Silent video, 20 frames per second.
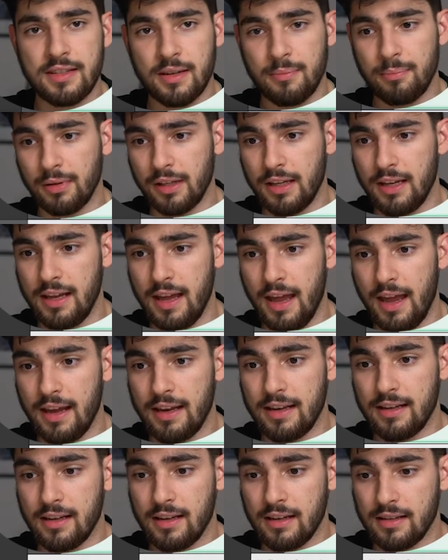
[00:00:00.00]
simply
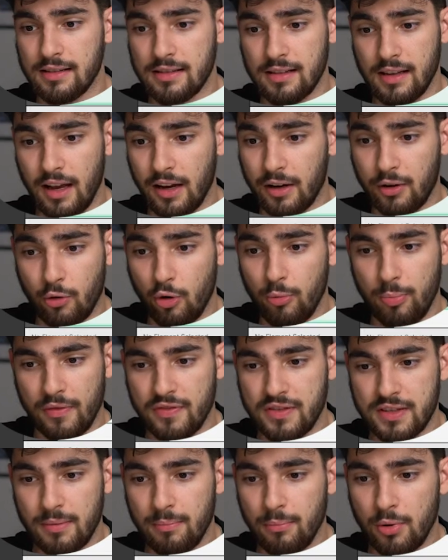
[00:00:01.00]
a group
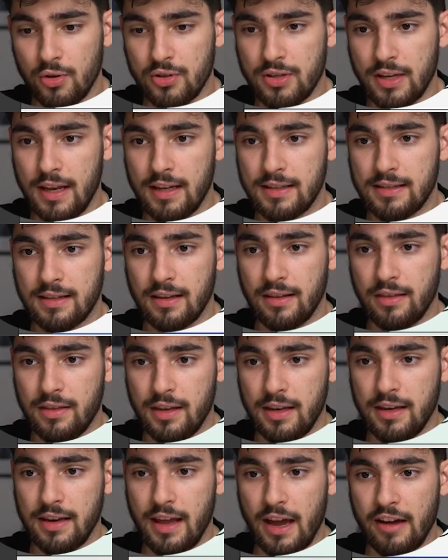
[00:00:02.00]
of symbols. It's
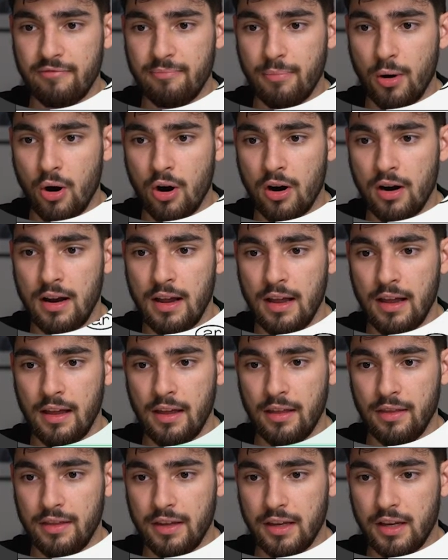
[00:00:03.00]
the nav bar,
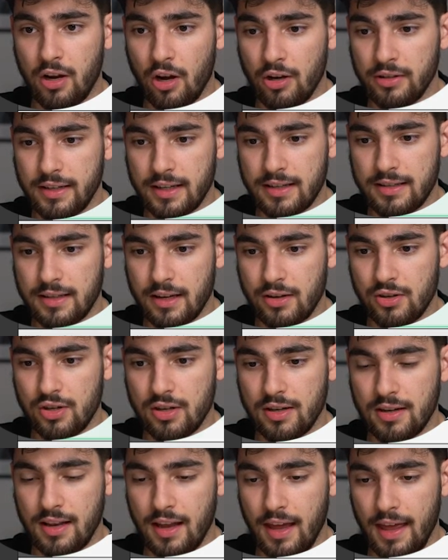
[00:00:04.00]
the contact
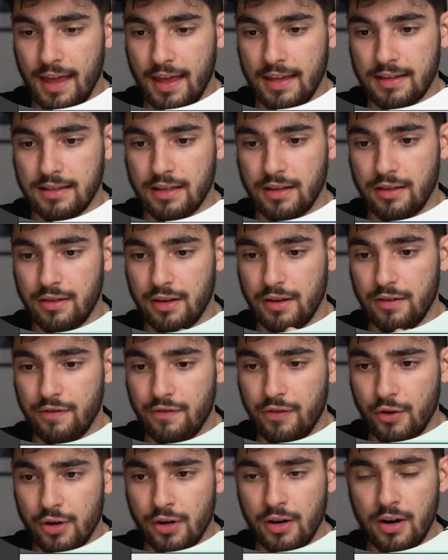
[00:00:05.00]
section, and the
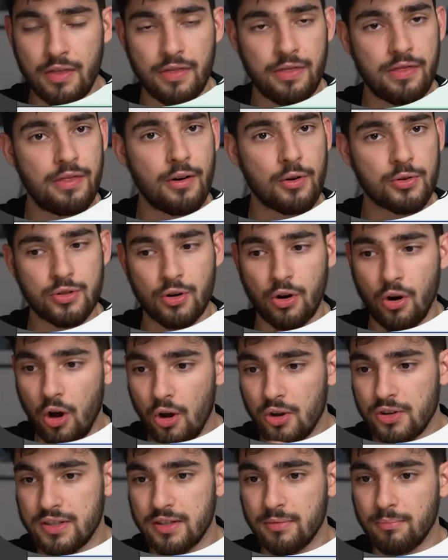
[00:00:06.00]
footer. Those are
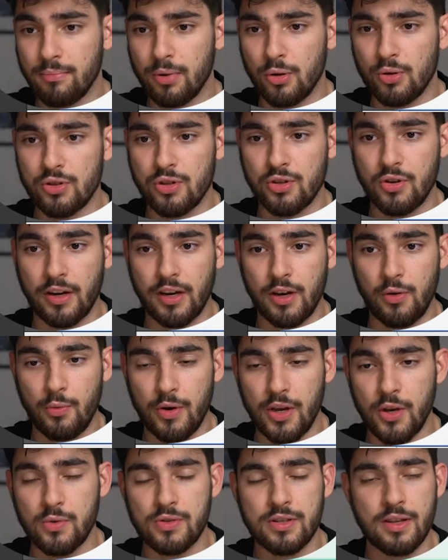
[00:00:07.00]
all symbols, so I can
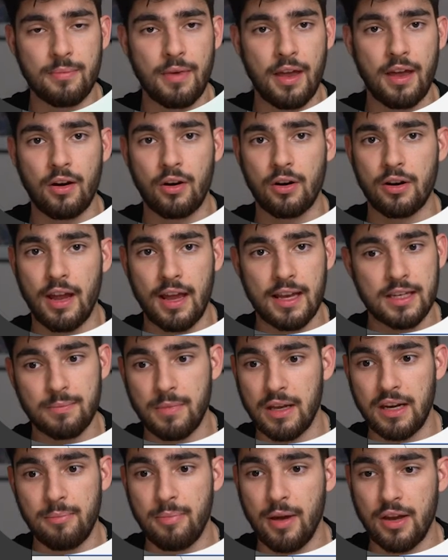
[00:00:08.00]
reuse them on as
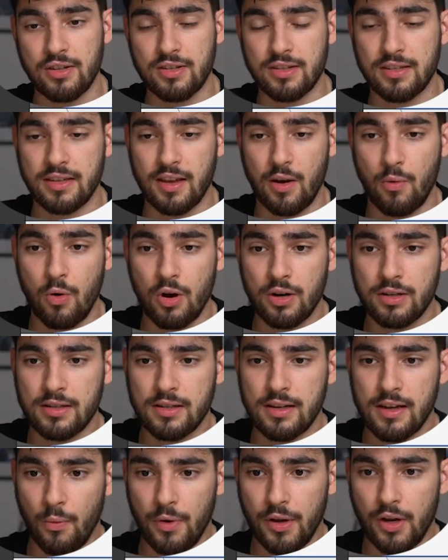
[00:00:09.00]
many pages as I
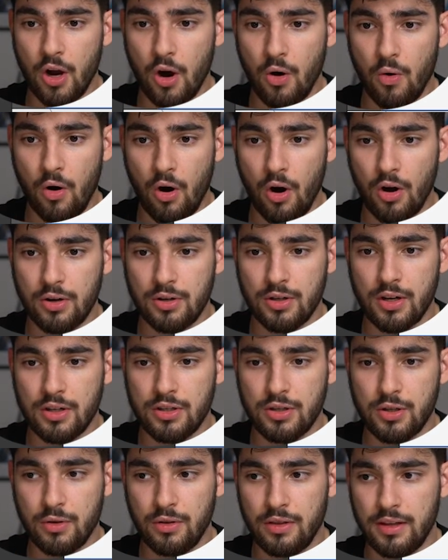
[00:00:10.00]
want. We go on
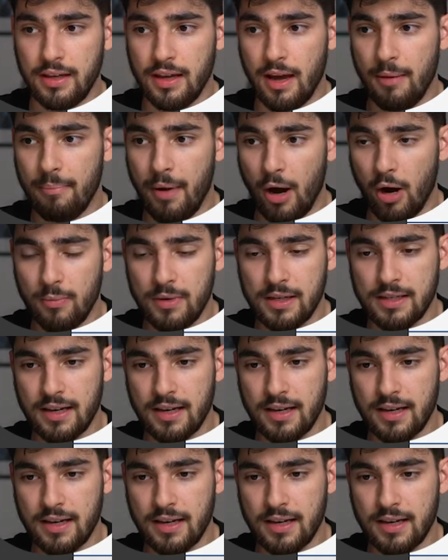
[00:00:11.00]
to the About Me